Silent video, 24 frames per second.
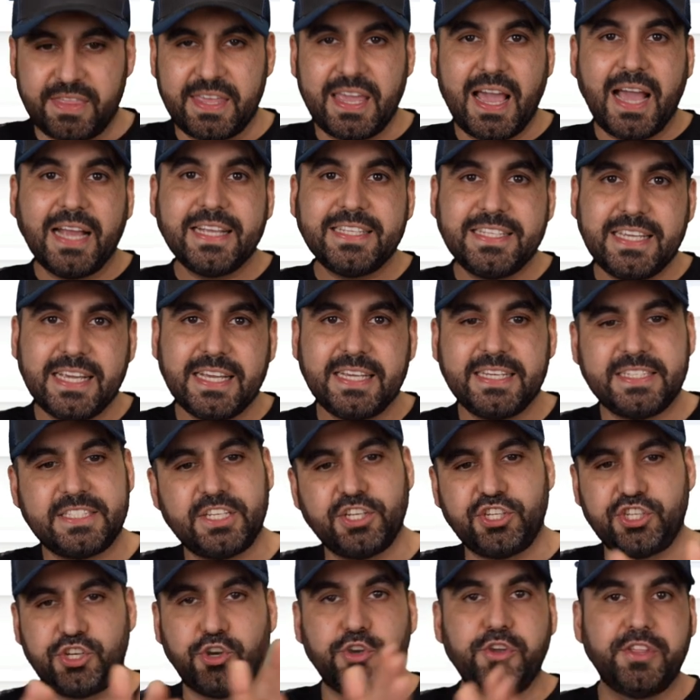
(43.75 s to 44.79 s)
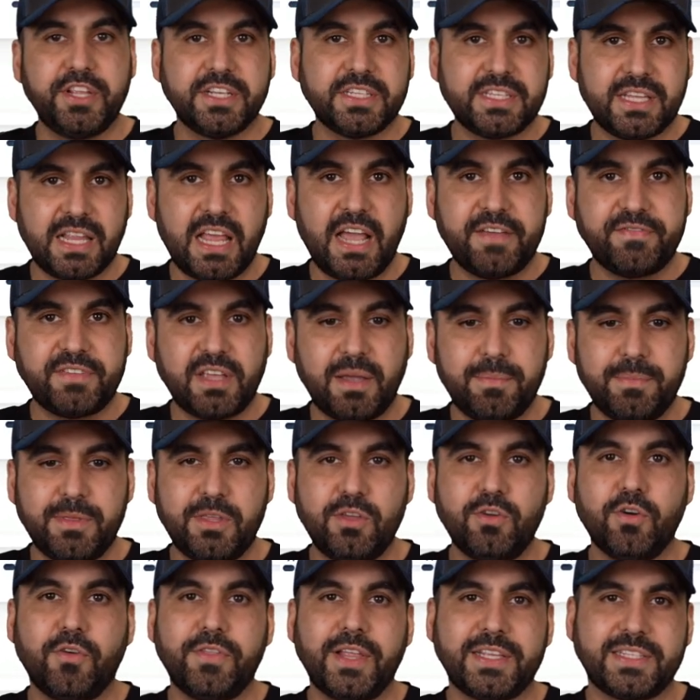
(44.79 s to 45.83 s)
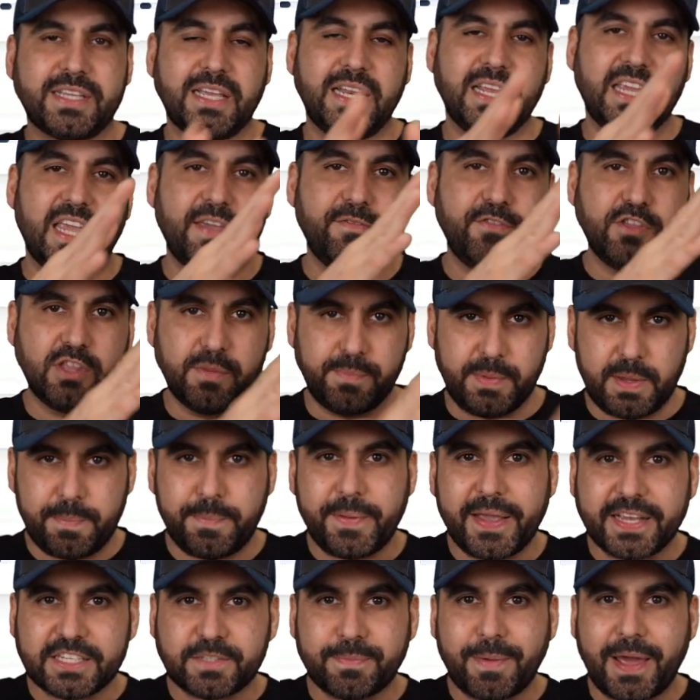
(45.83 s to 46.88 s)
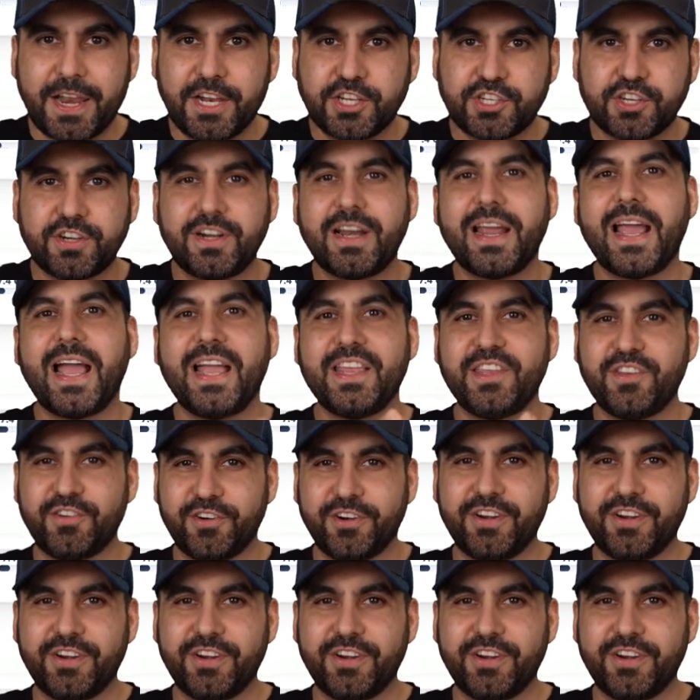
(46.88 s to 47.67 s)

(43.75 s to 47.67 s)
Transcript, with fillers: The idea is to show you this lifetime deal that's going to give you the VPS manager and